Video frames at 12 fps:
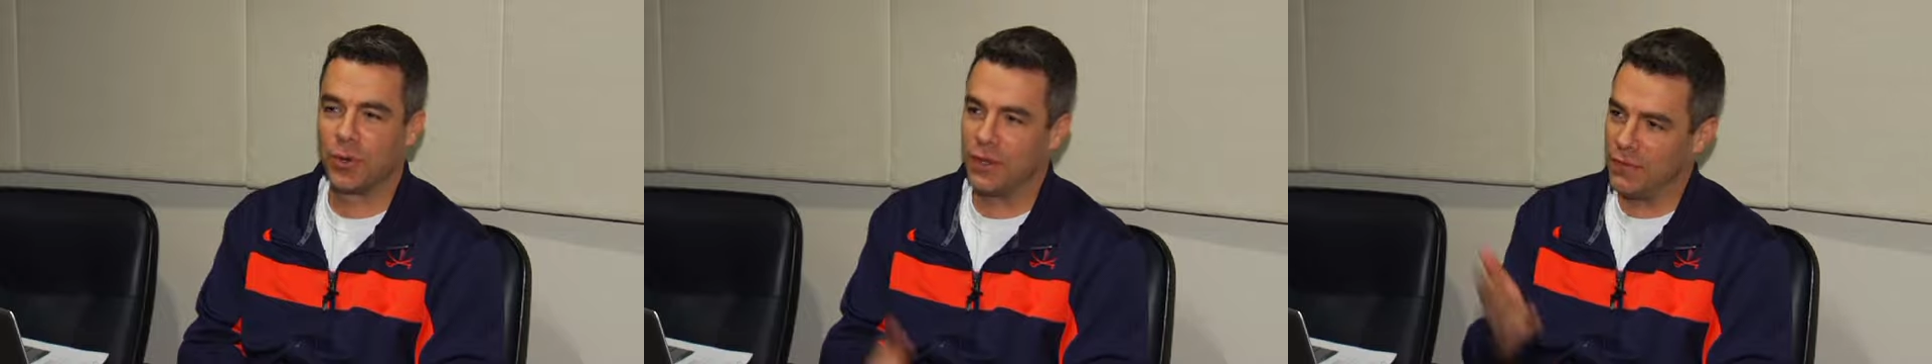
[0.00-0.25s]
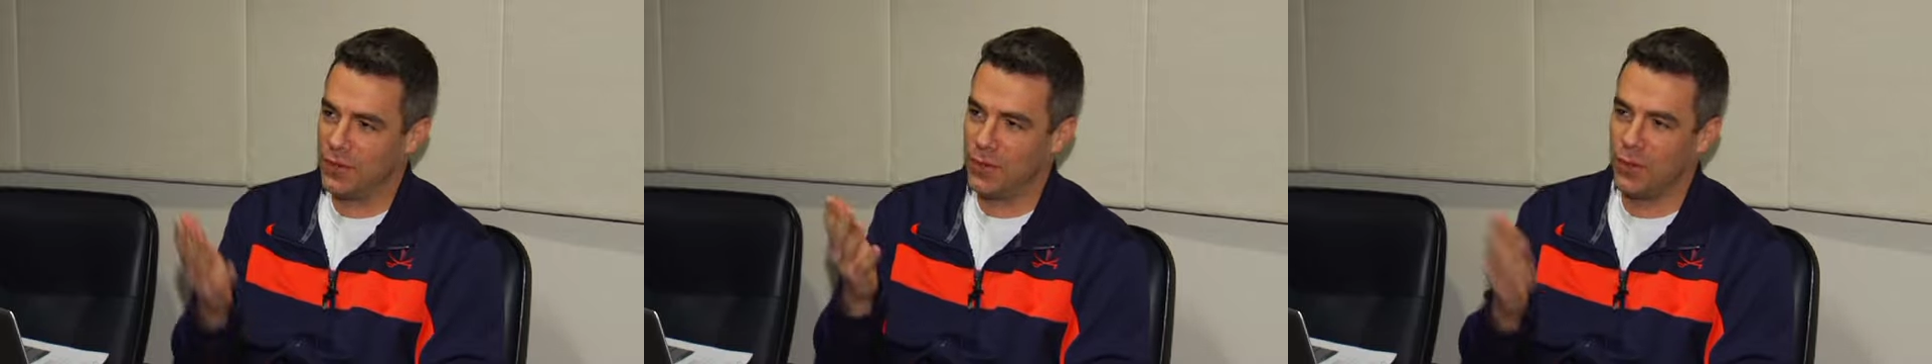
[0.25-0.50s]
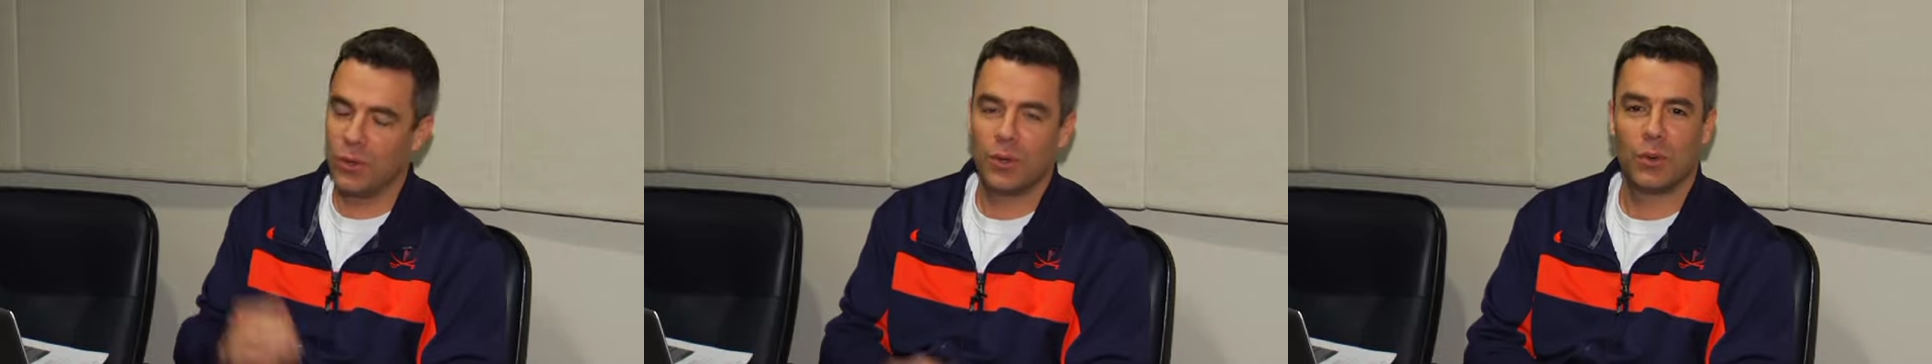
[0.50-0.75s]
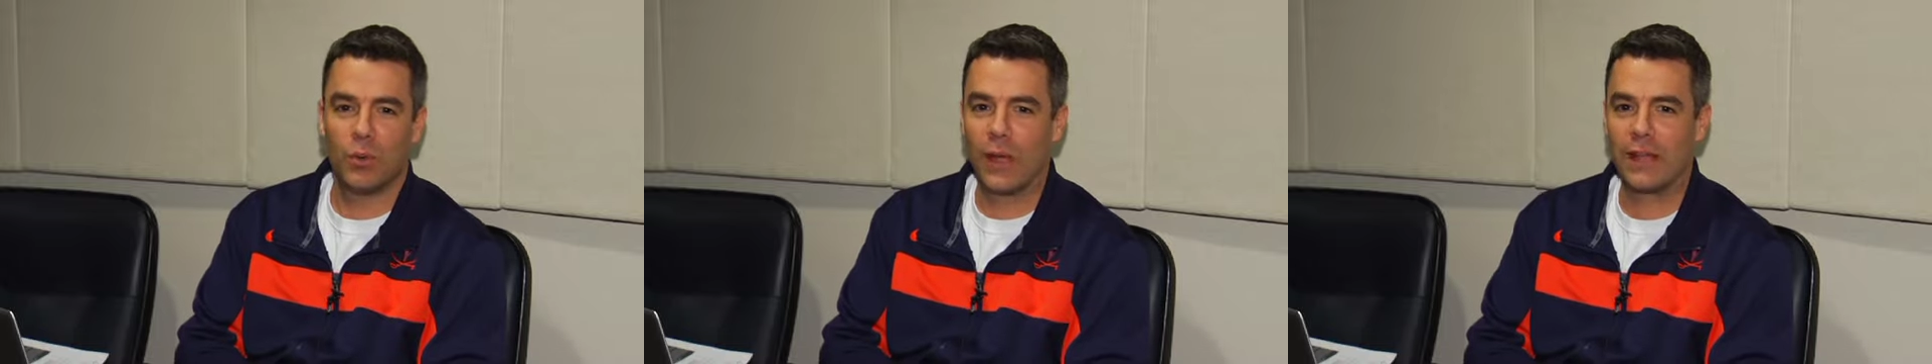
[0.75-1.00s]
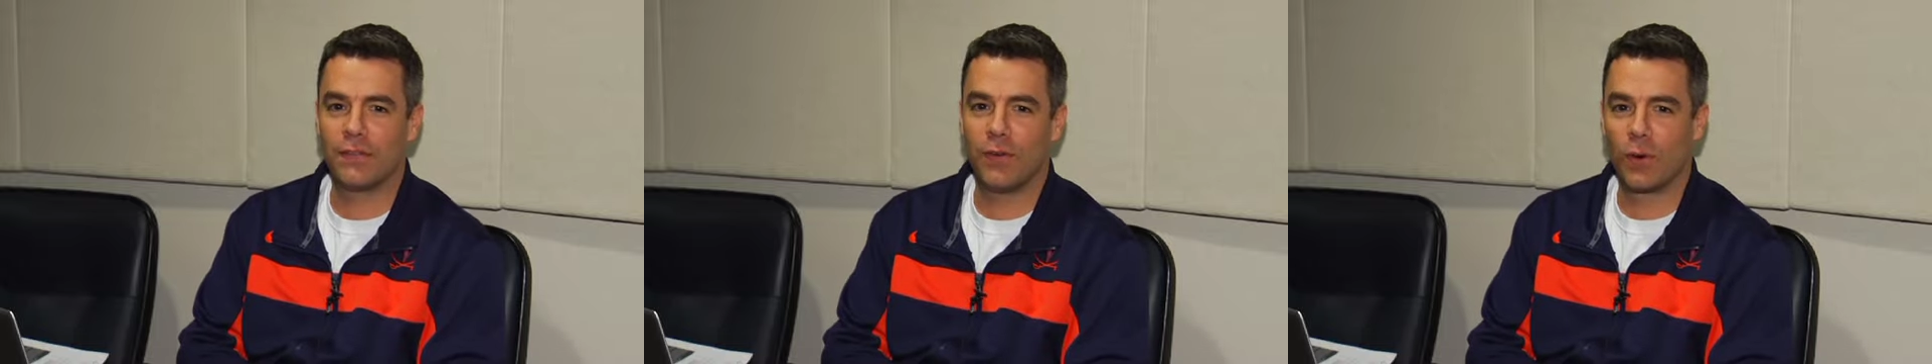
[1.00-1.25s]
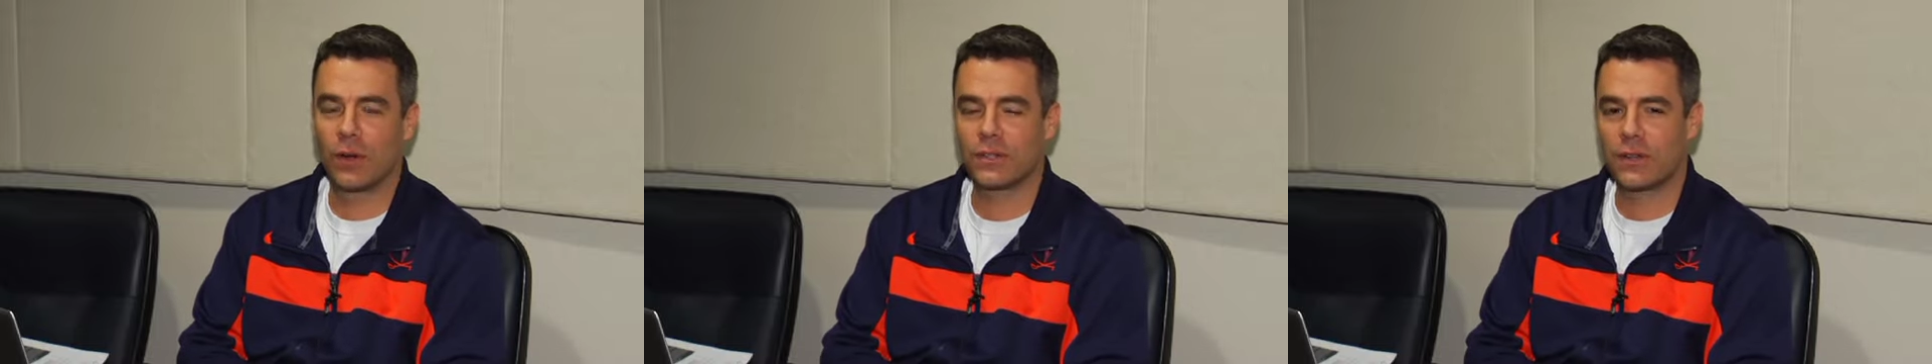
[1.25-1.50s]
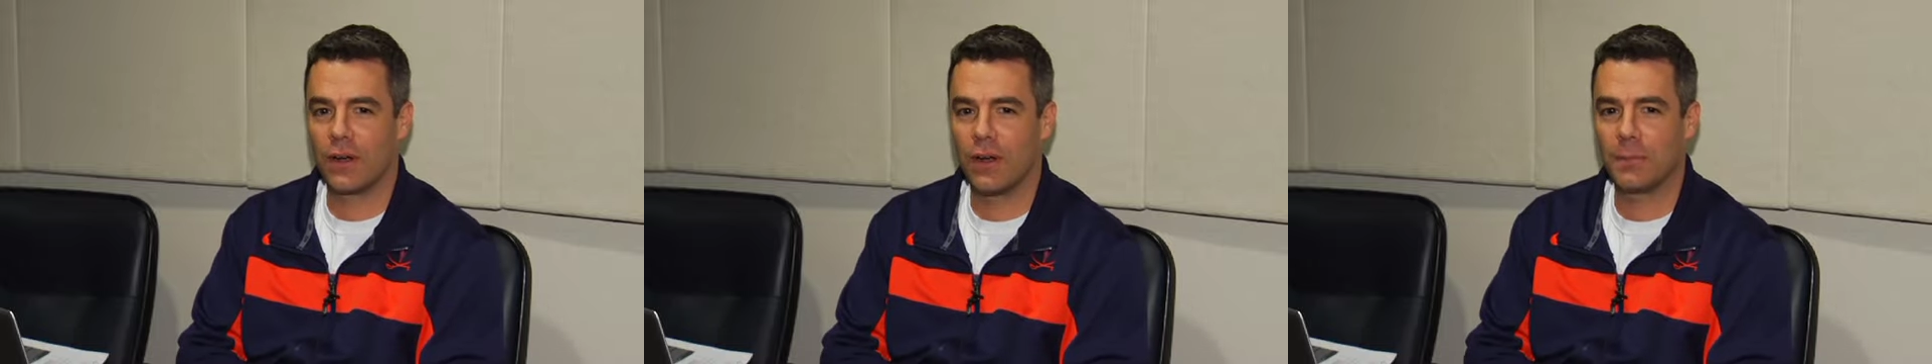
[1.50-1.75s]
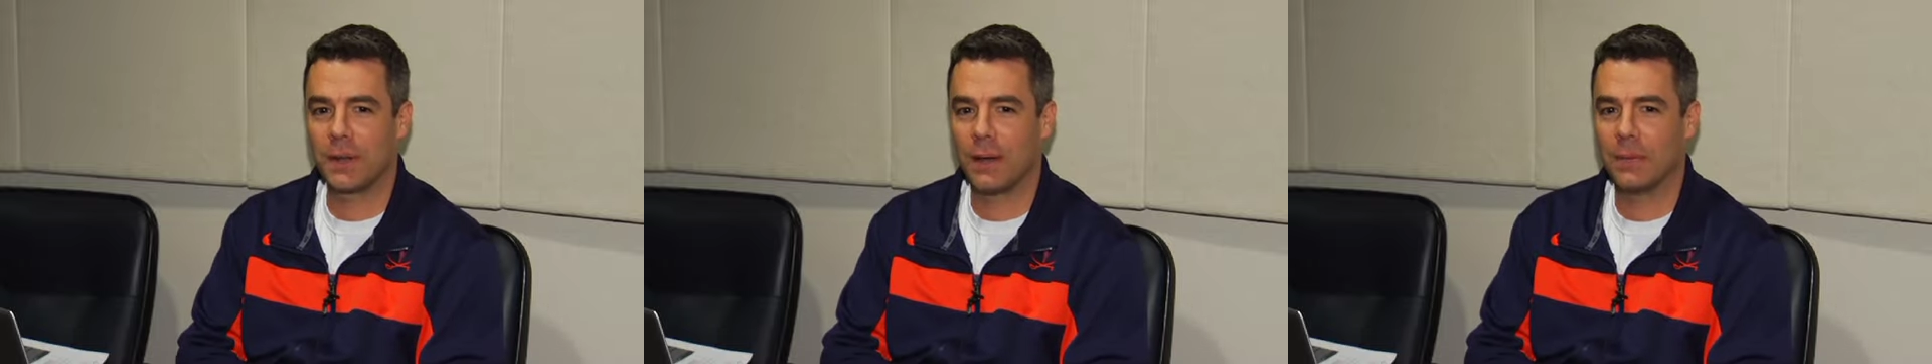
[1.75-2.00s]
preview Wake Forest, our
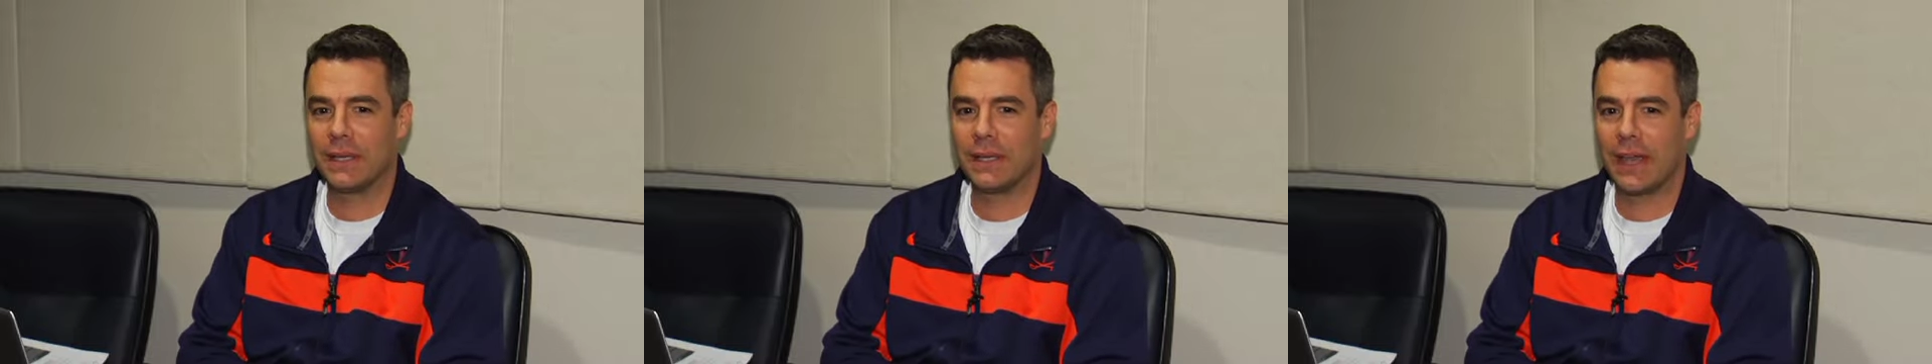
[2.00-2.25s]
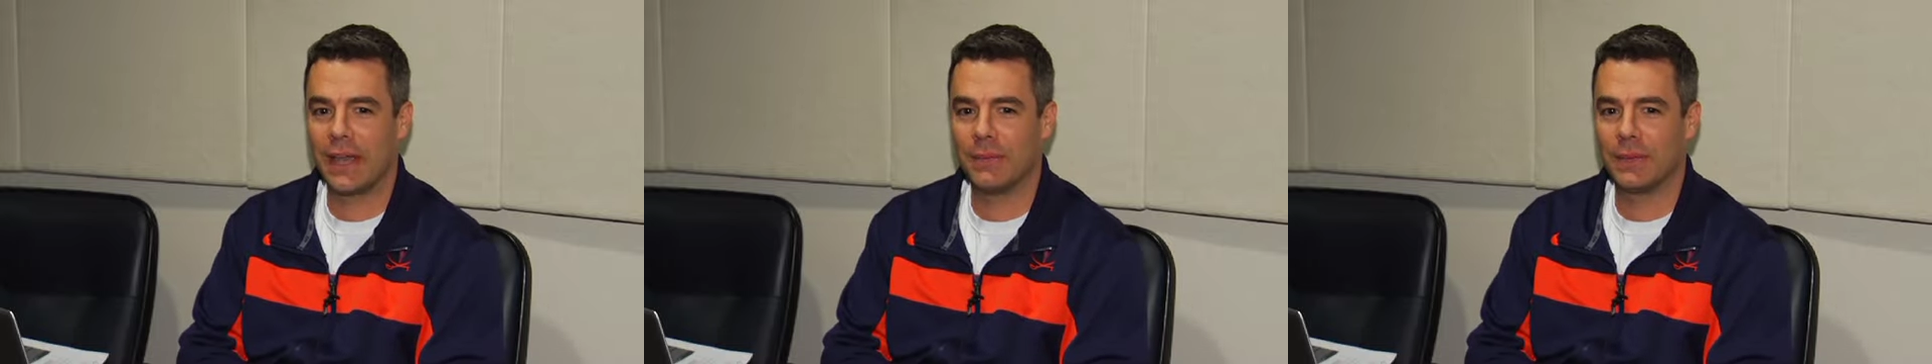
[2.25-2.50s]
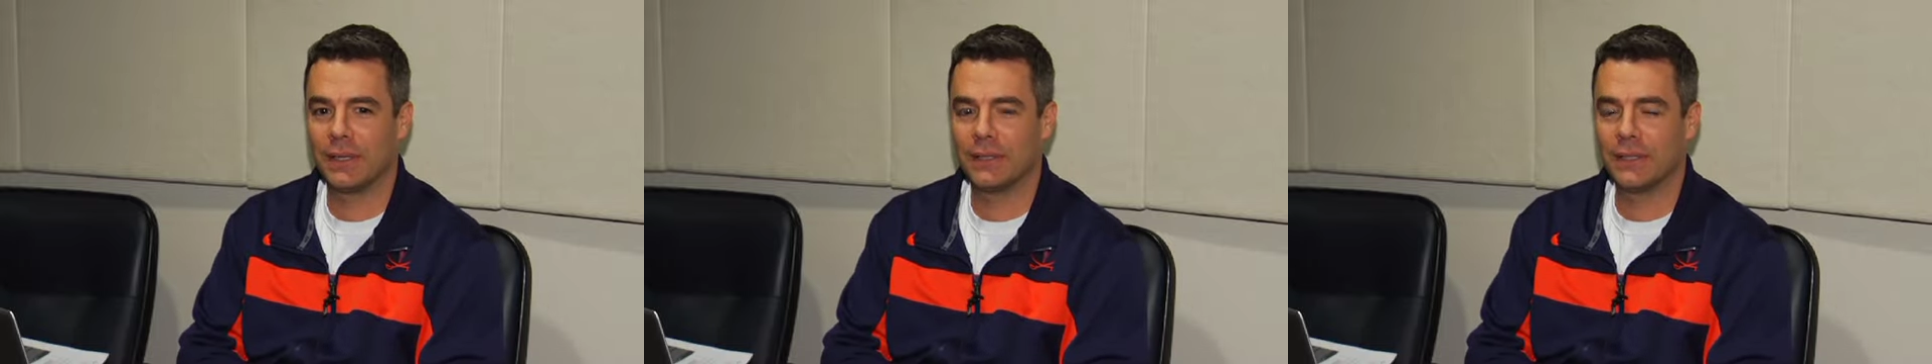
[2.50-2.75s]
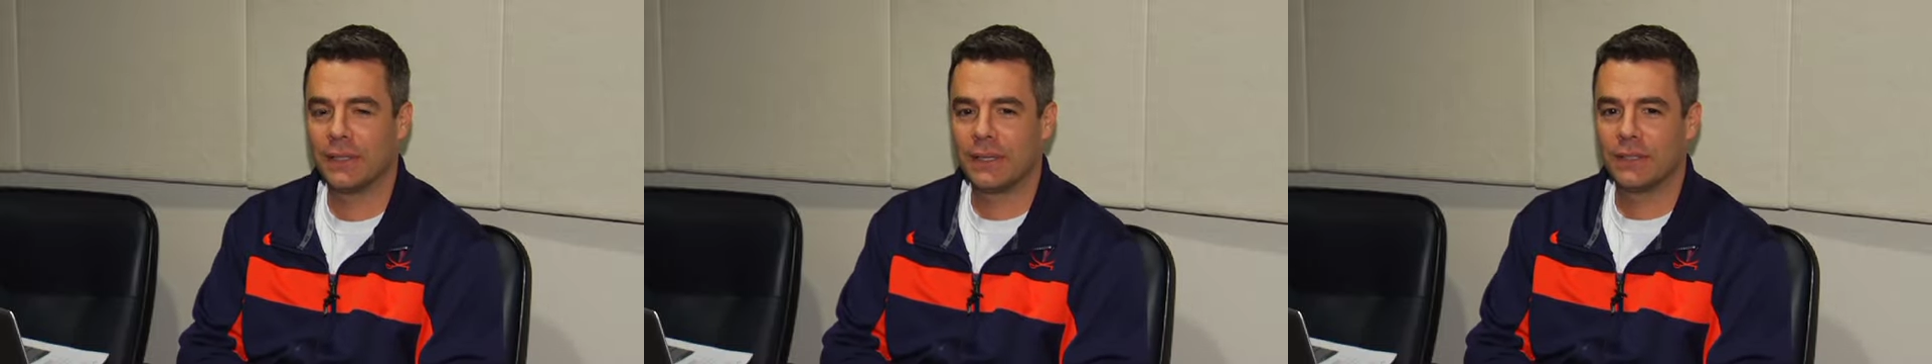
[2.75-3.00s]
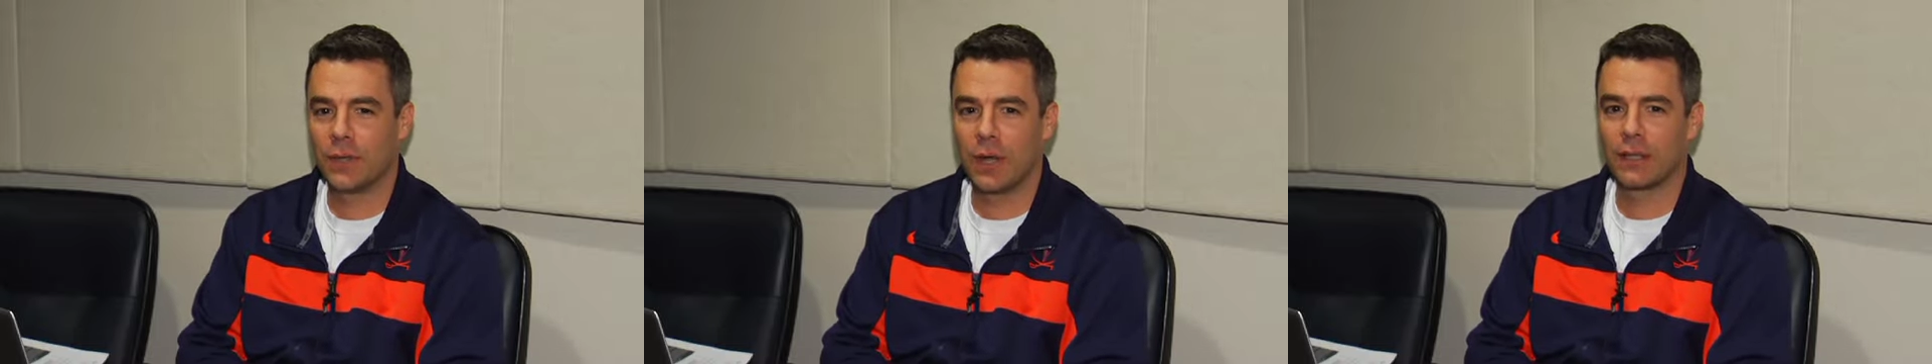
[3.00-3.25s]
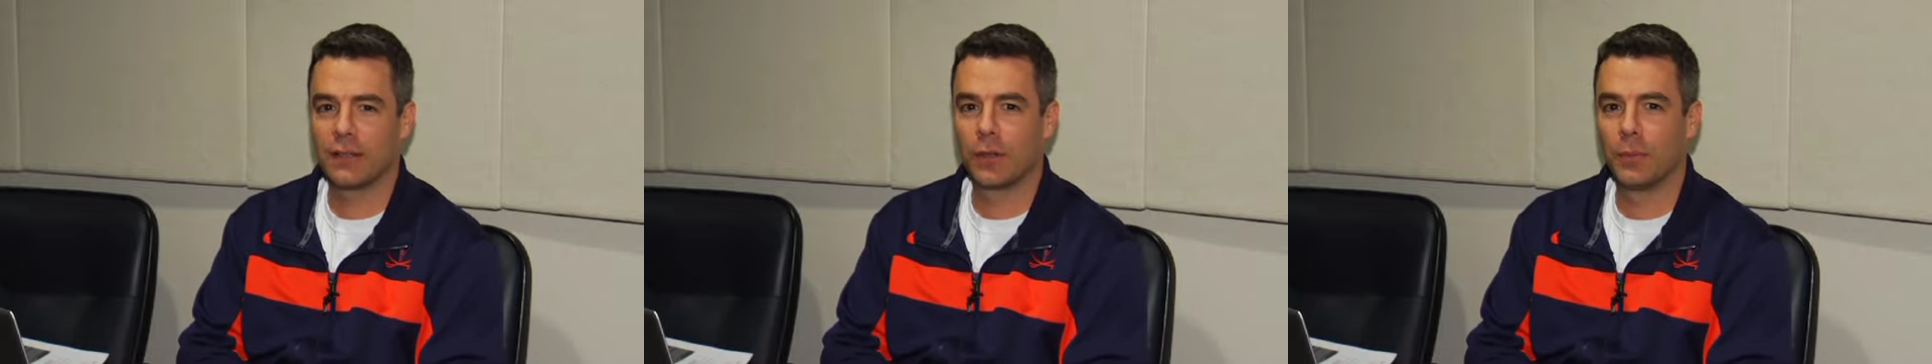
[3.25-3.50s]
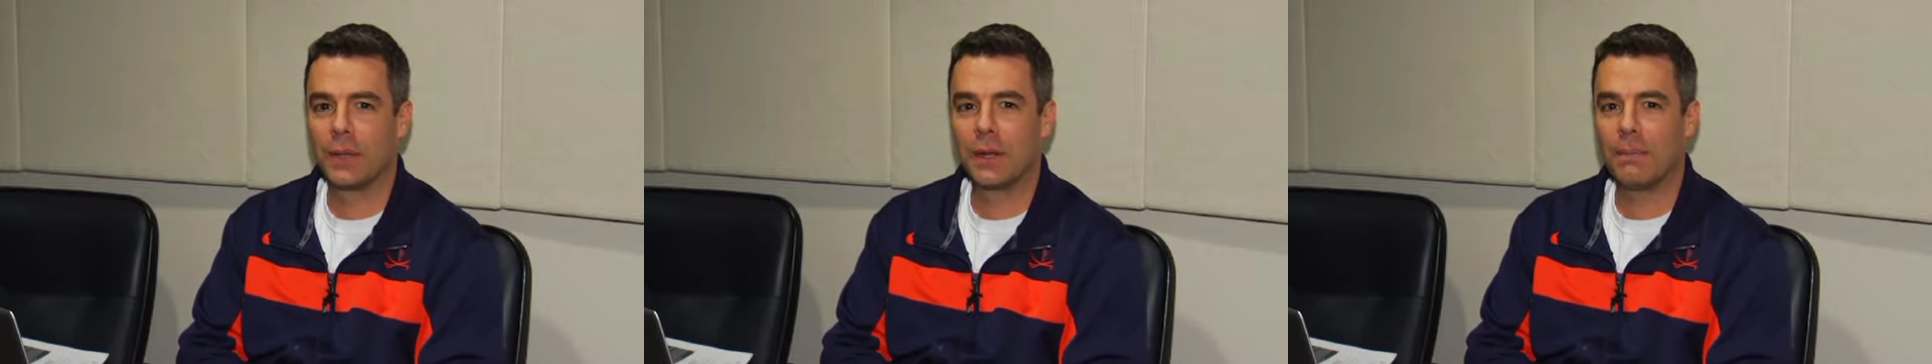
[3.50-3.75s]
upcoming game, and talk a little bit